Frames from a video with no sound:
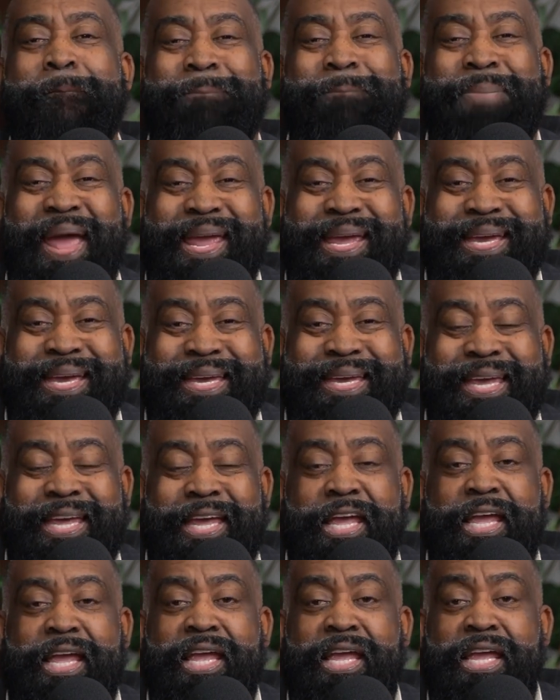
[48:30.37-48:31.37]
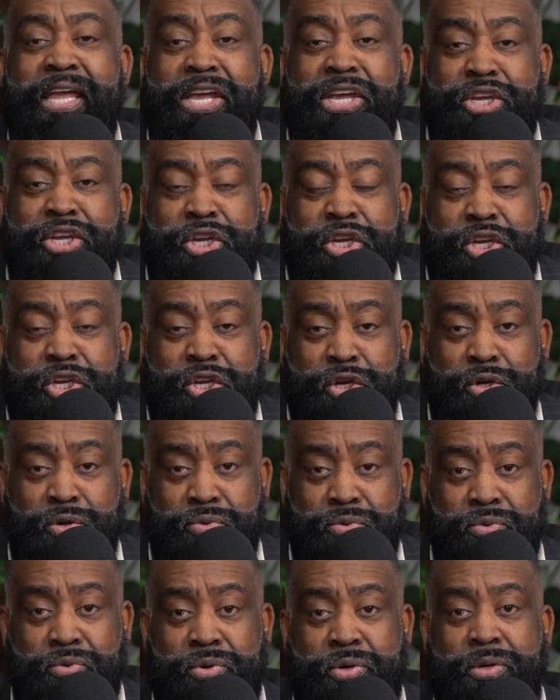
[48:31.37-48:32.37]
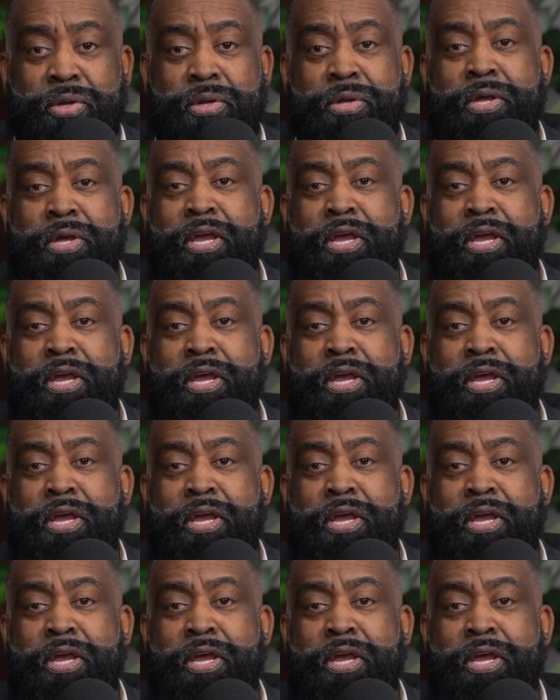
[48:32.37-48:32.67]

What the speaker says: bank issued.